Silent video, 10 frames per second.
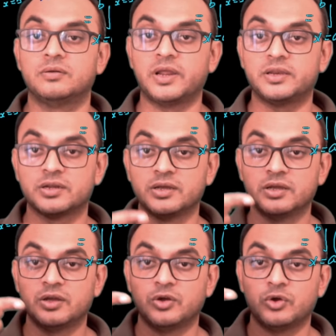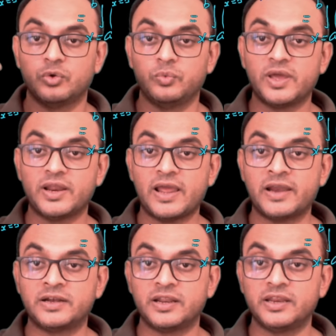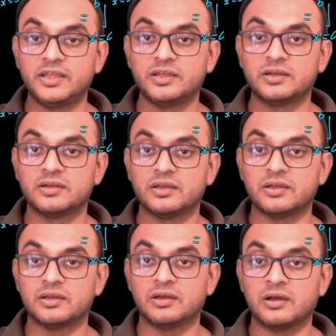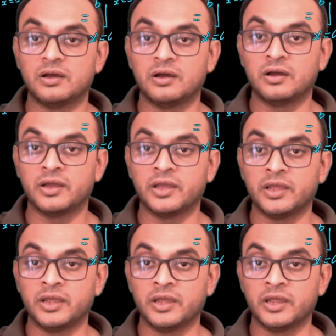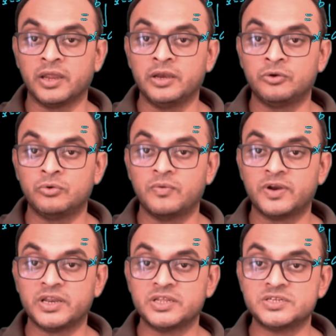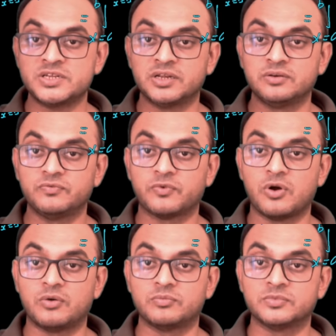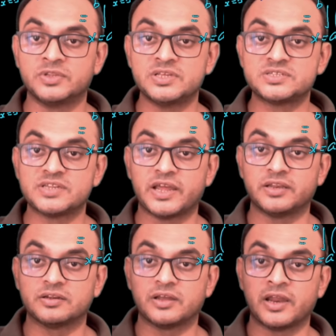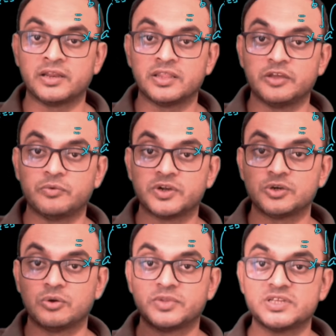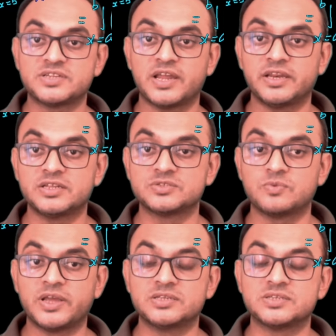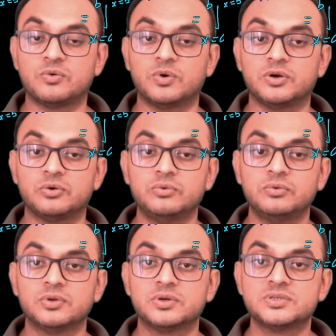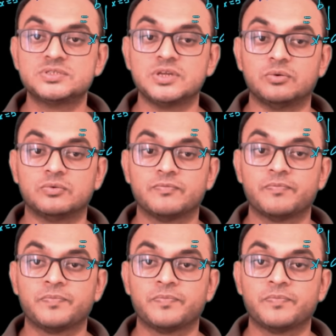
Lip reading: Right. We are entering into our region from this line and the equation of this line is y is equal to 0.